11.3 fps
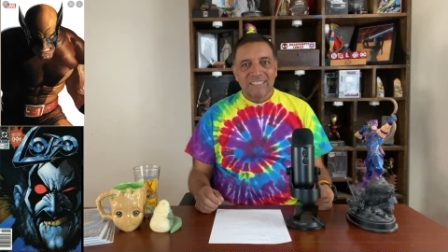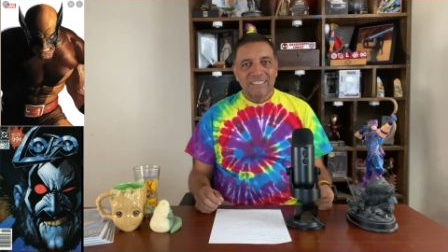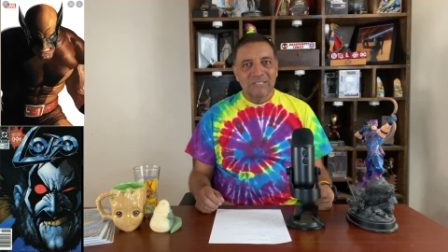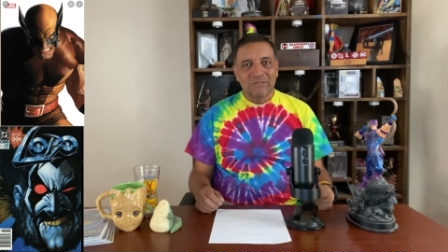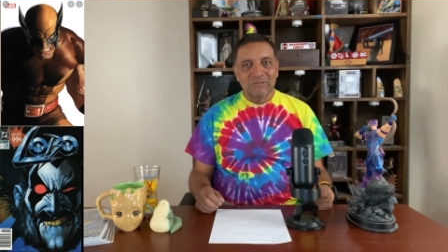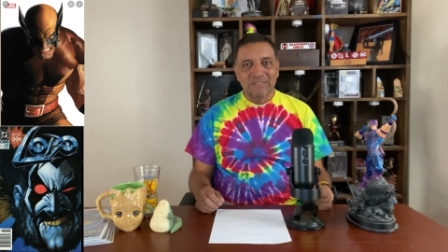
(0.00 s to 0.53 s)

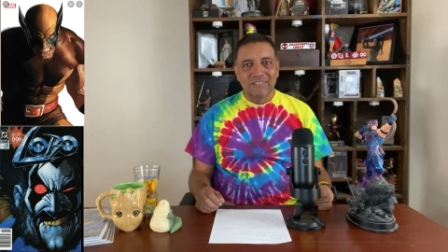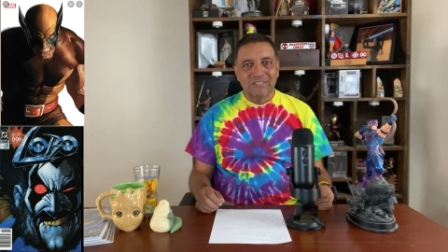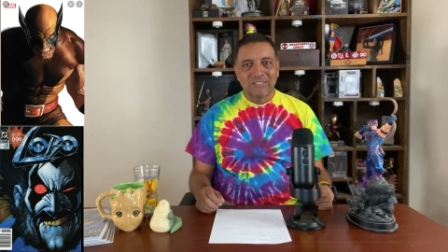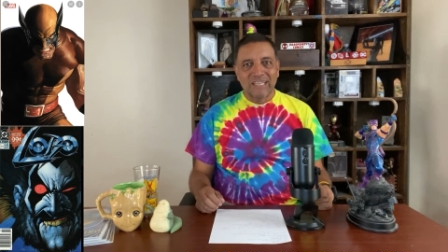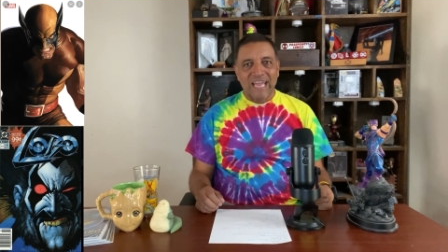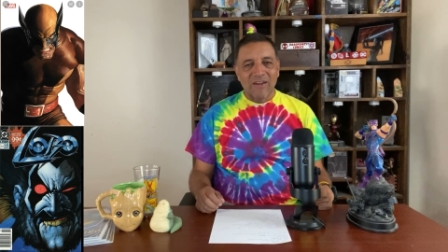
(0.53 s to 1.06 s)
you know,
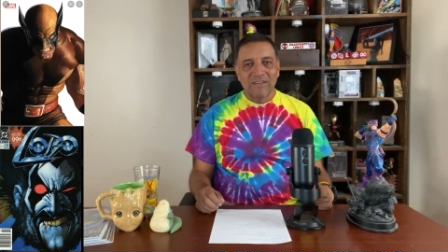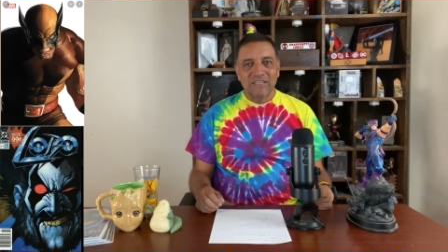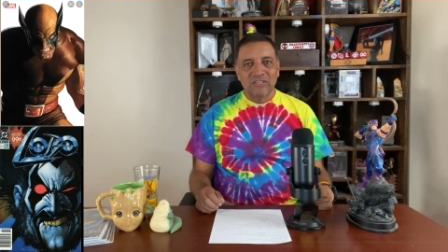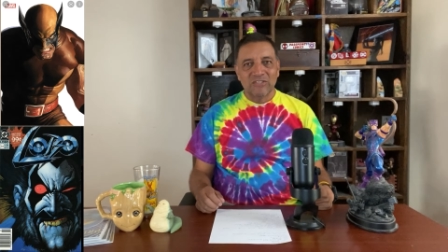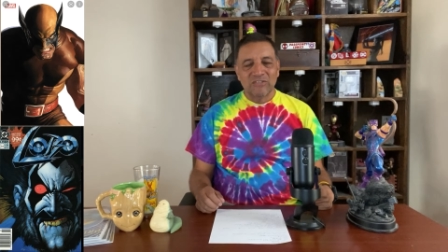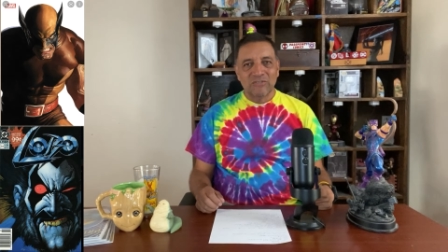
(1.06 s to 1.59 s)
down
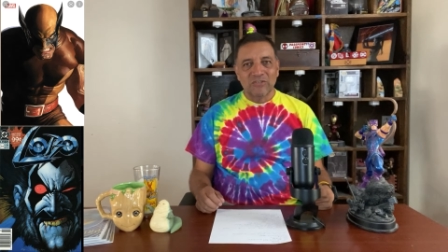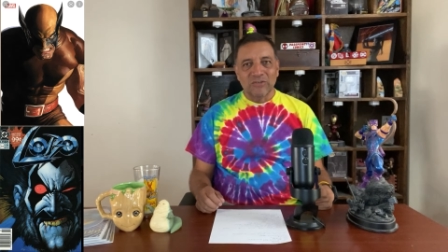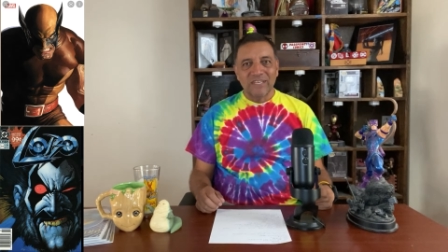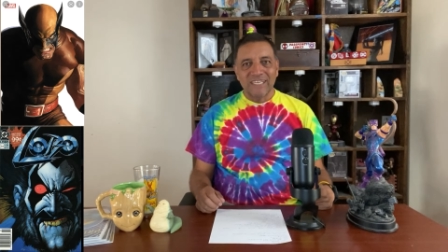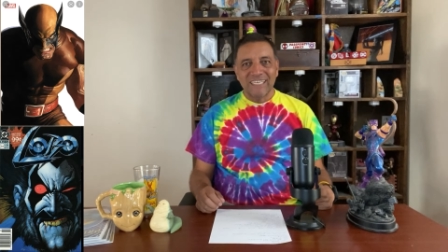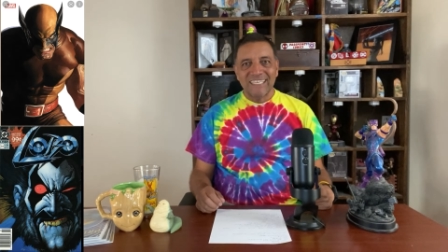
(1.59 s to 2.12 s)
and
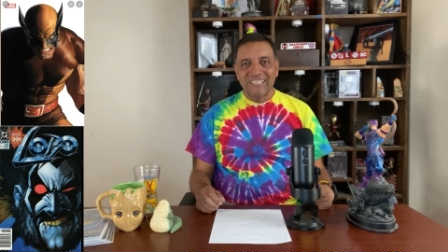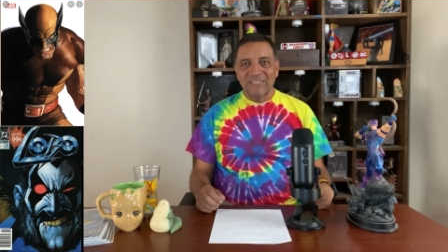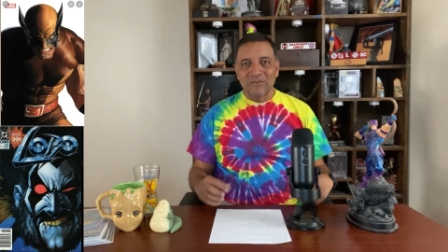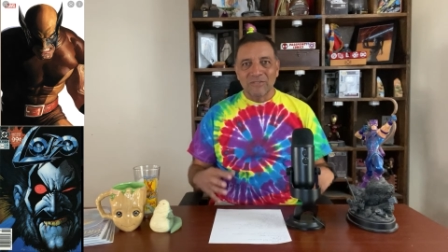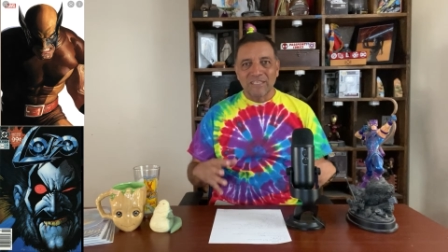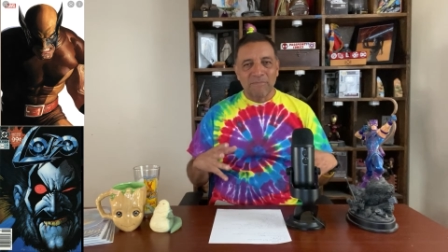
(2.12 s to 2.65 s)
dirty, you
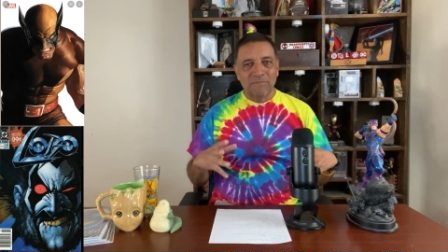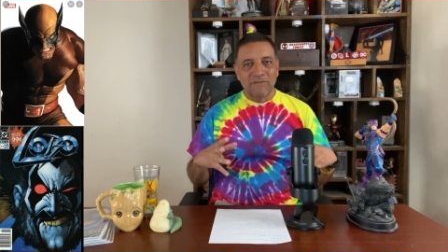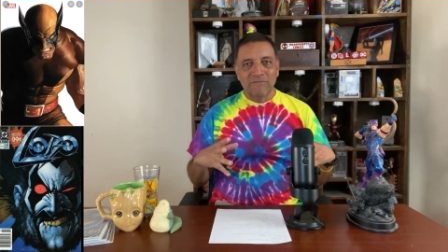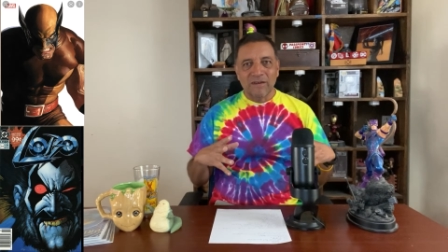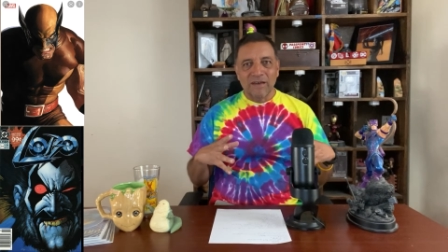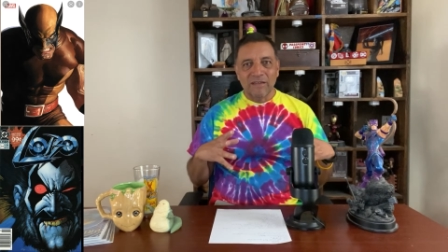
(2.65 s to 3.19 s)
know, type
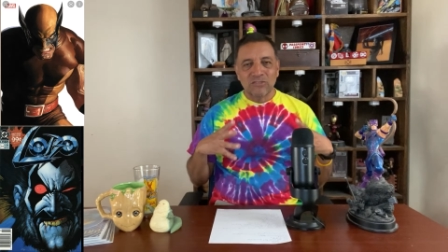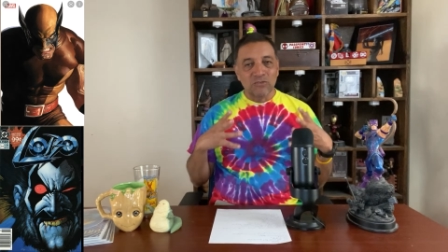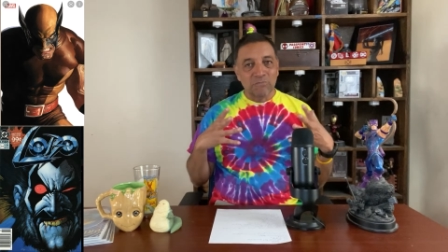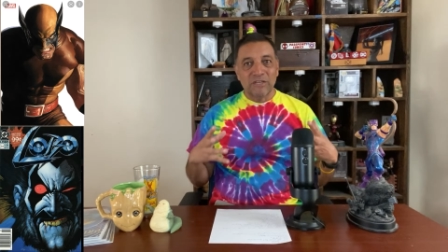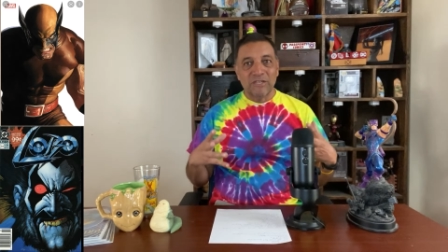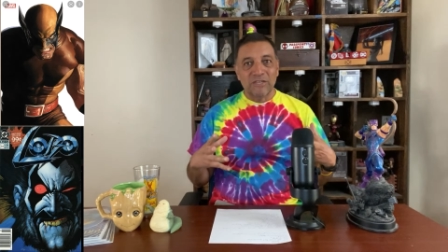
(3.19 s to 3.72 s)
of uh,
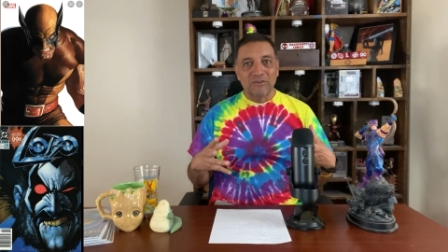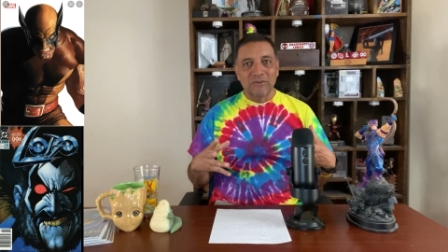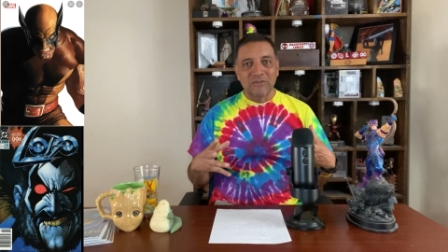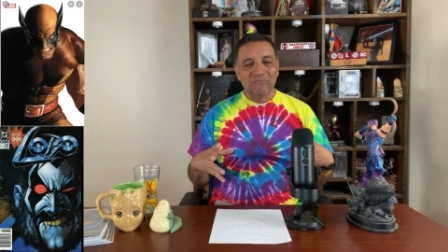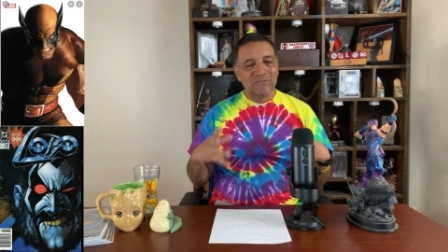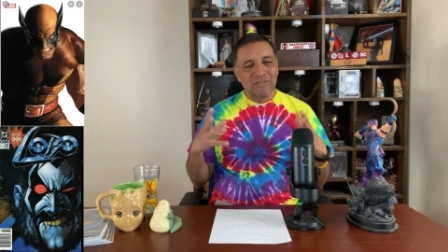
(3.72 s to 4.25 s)

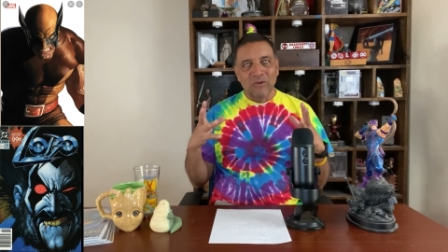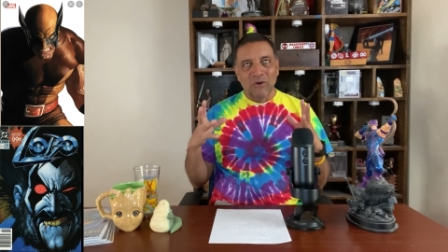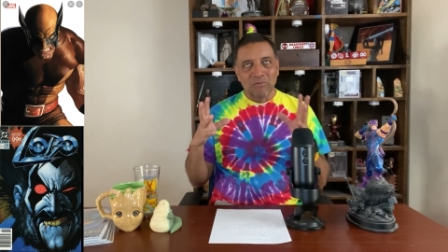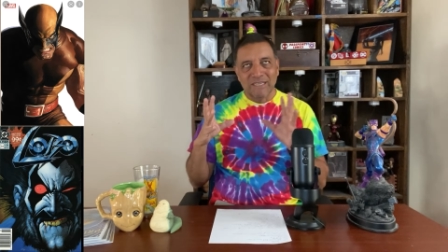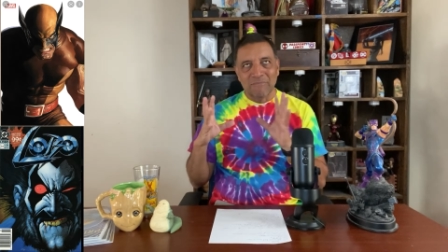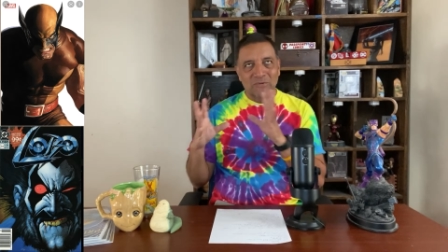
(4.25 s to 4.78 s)
superheroes. But
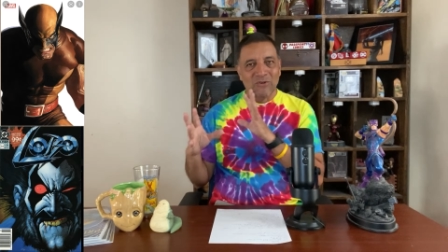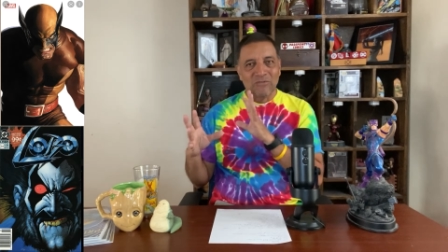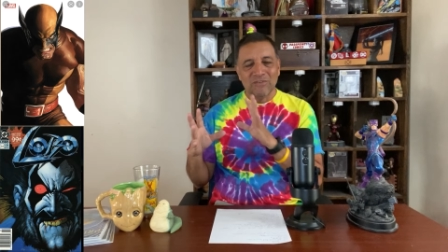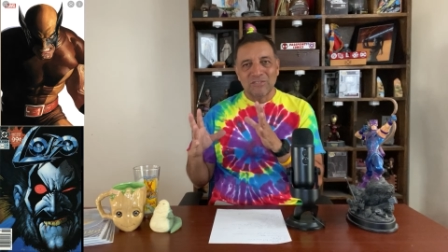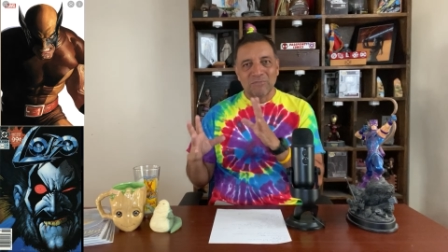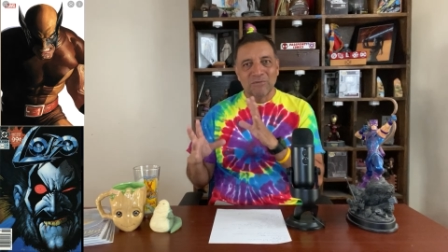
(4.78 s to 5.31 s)
Lobo's not more of
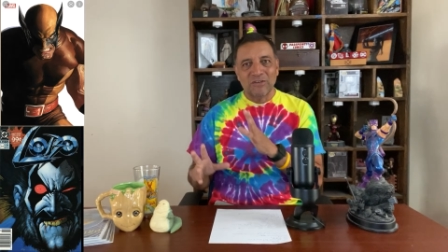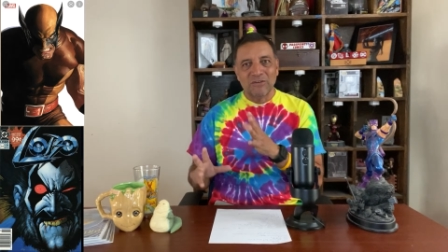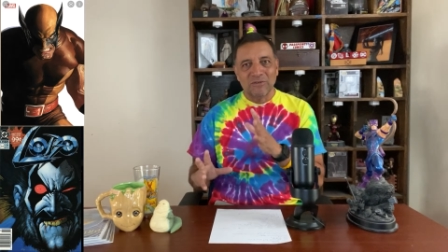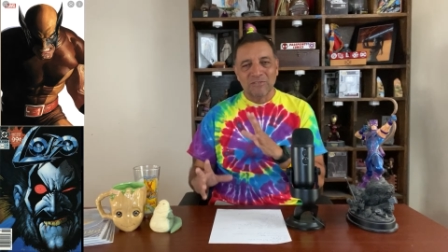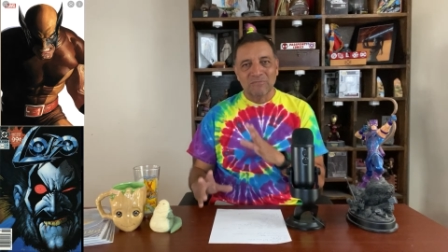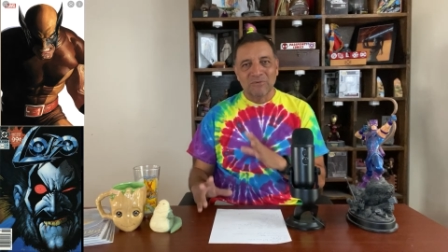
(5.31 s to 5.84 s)
a
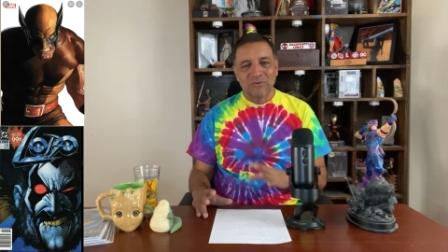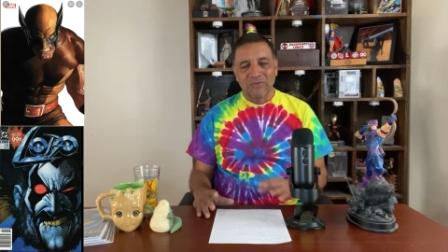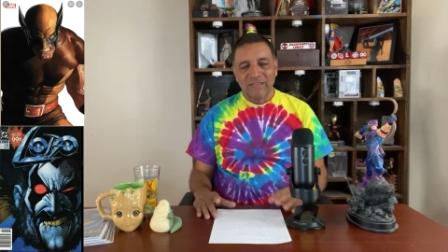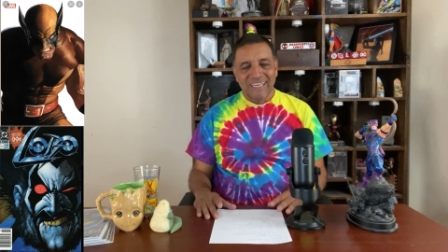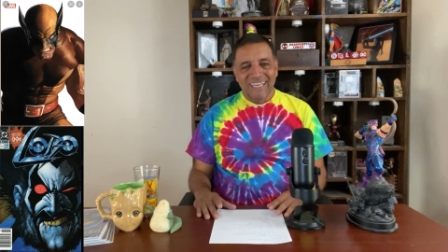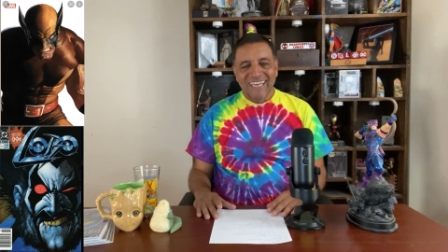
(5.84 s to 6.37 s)
superhero; is
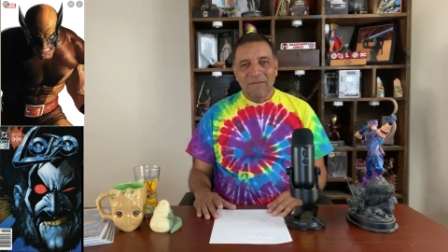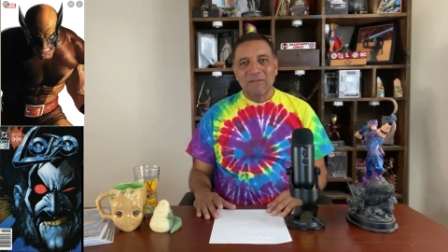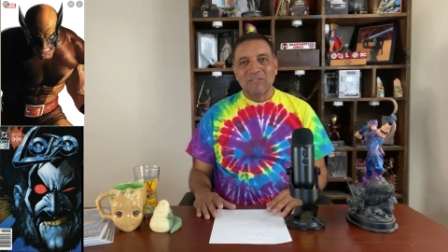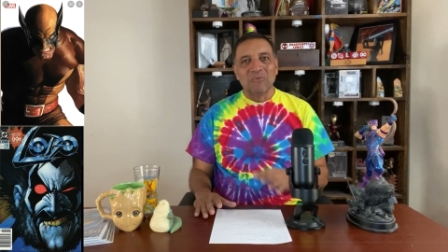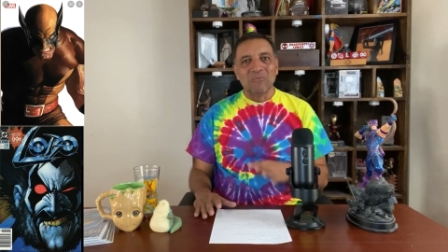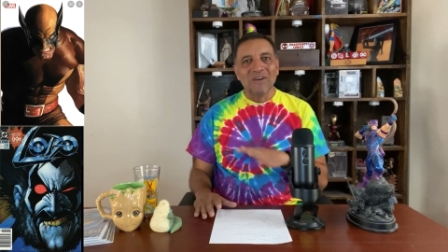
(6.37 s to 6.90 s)
more. I'm
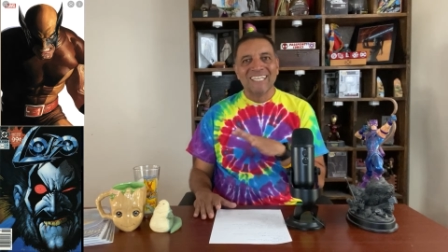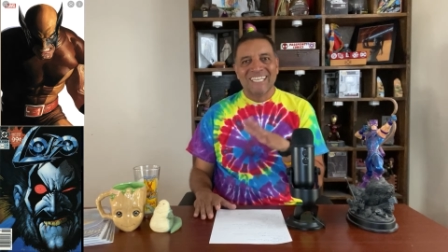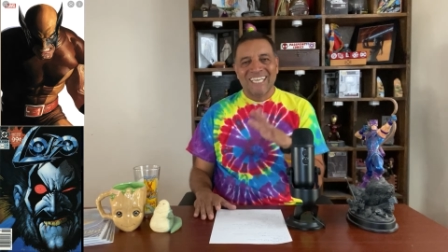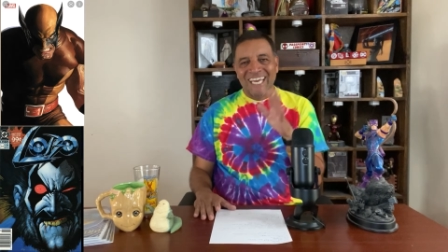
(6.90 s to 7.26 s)
not sure what his